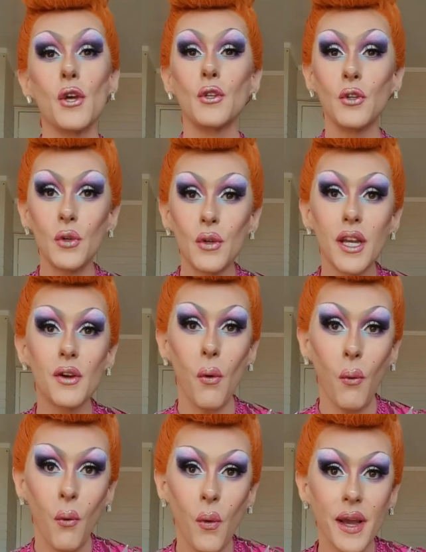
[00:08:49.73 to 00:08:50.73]
you can
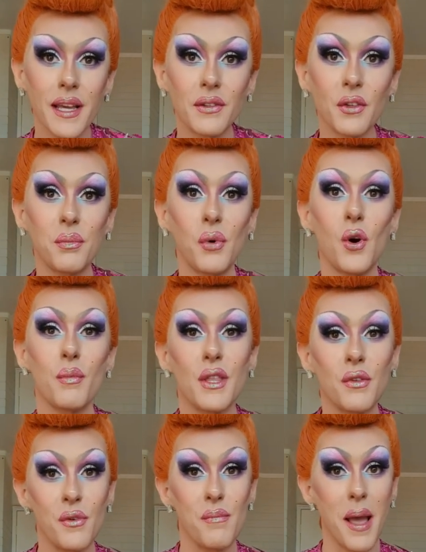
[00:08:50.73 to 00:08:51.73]
always support me
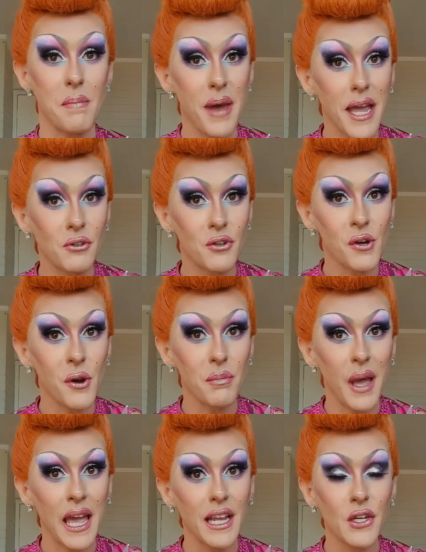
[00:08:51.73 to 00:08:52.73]
through my Patreon
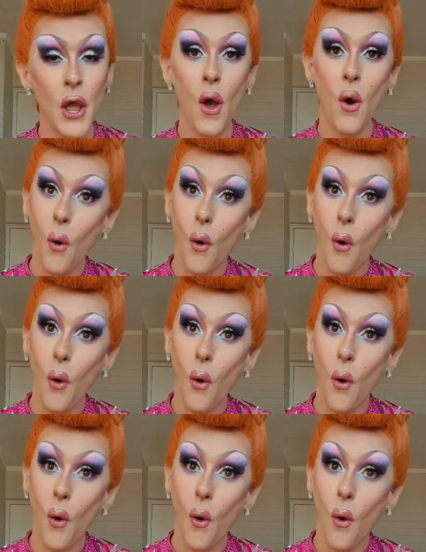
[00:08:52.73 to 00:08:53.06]
page